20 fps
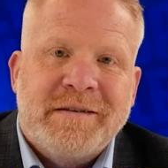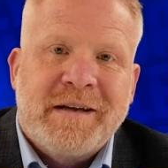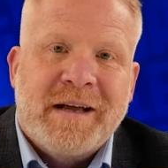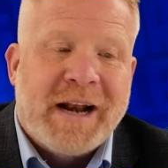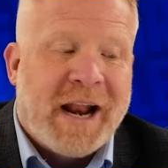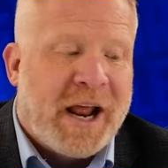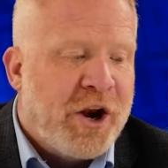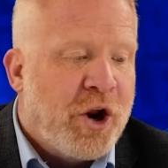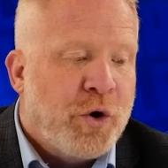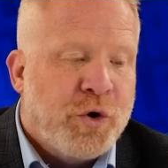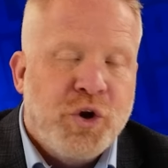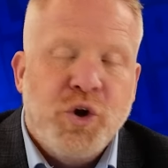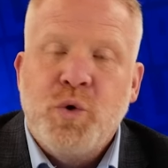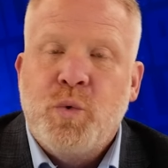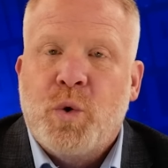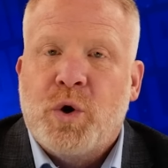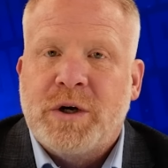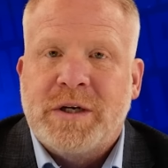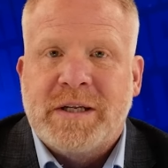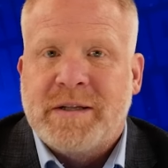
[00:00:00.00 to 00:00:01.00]
And I know you
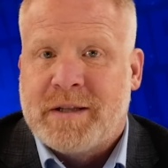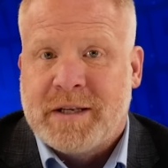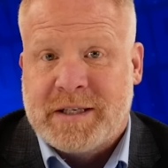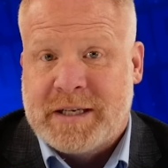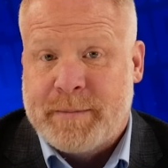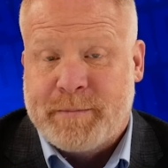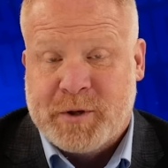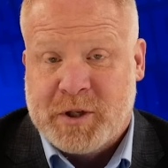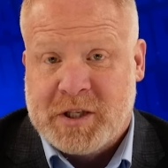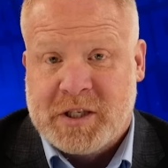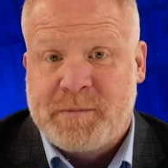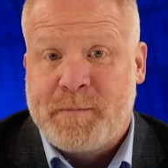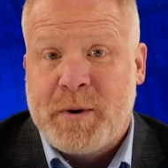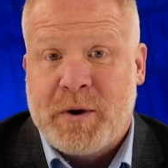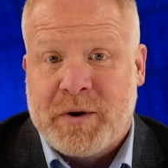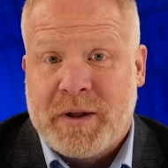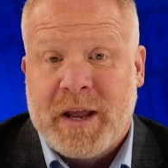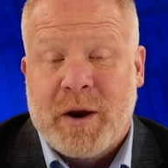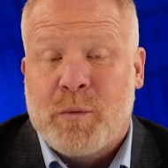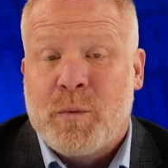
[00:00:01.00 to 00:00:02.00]
weren't at the tip of the
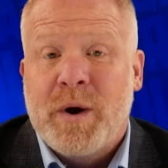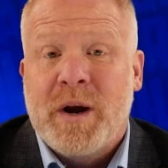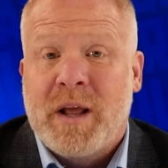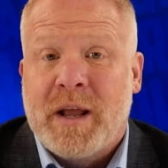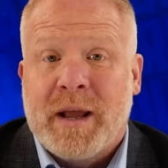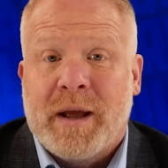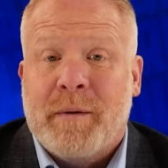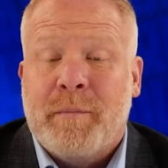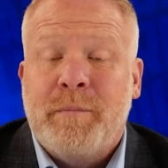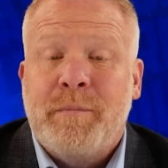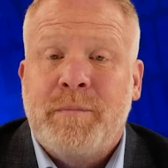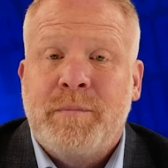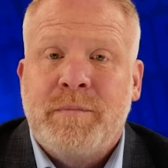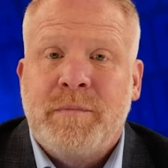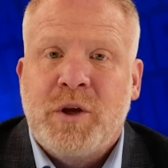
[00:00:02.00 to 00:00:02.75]
spear to get rid of him.